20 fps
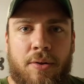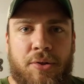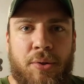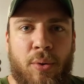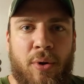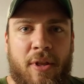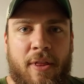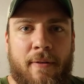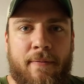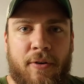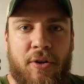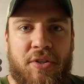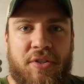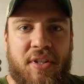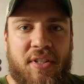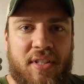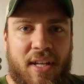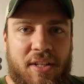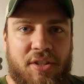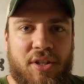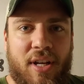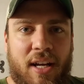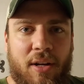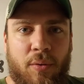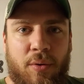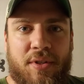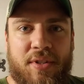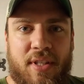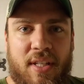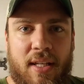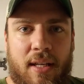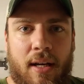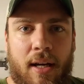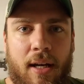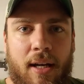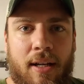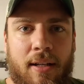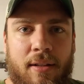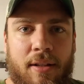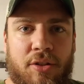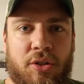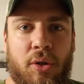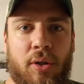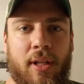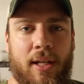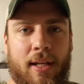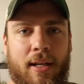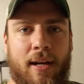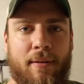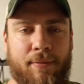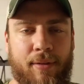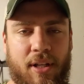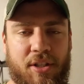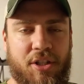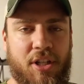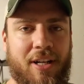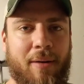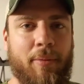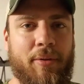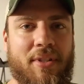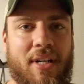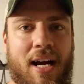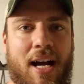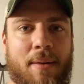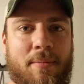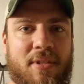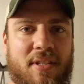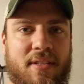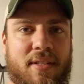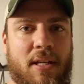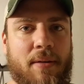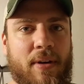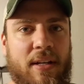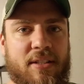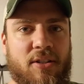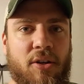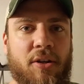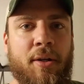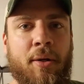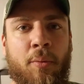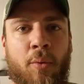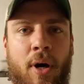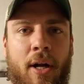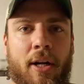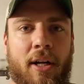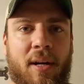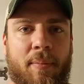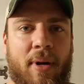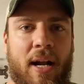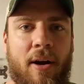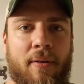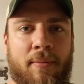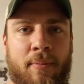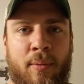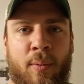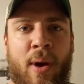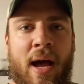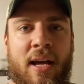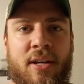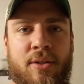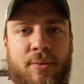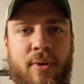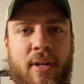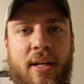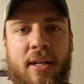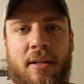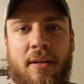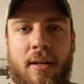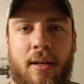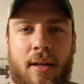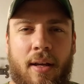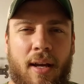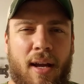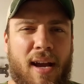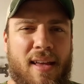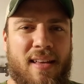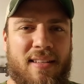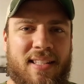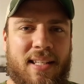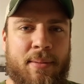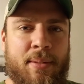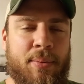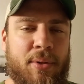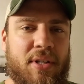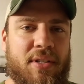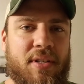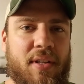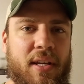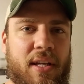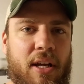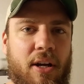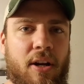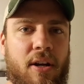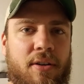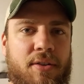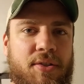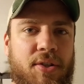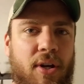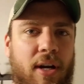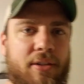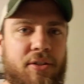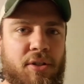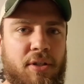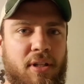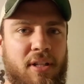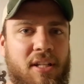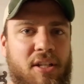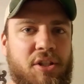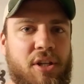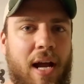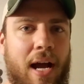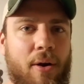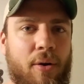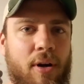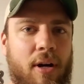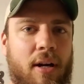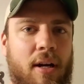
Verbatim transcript: one of the first things I checked was the, uh, the toilet. I flushed a couple times to see if I saw any water coming out from the wax ring and it seems pretty secure, so I turn on the shower,